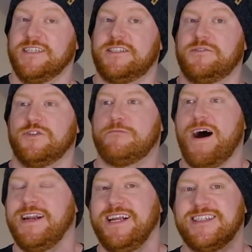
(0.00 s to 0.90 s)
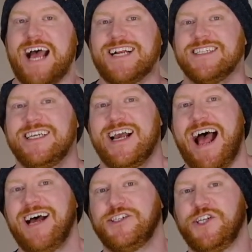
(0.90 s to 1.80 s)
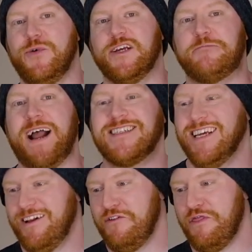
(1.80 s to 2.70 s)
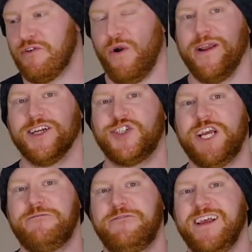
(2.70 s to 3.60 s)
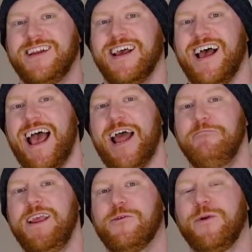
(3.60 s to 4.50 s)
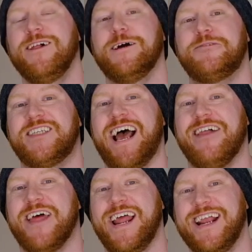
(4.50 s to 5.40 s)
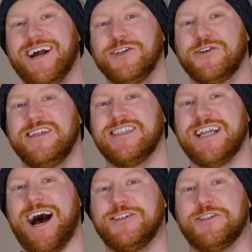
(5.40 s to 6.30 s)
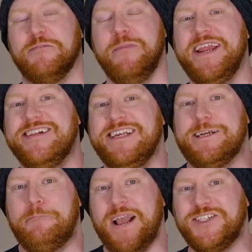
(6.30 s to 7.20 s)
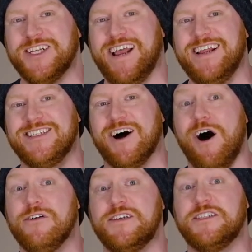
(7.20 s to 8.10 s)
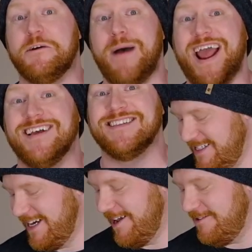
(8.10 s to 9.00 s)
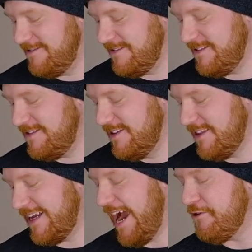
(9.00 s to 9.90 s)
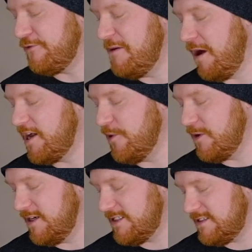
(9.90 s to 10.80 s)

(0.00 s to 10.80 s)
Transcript: is responding exactly as you would expect, throwing a shit fit and being real upset that a country is not just immediately capitulating to all of his demand. You know, like how the free market works.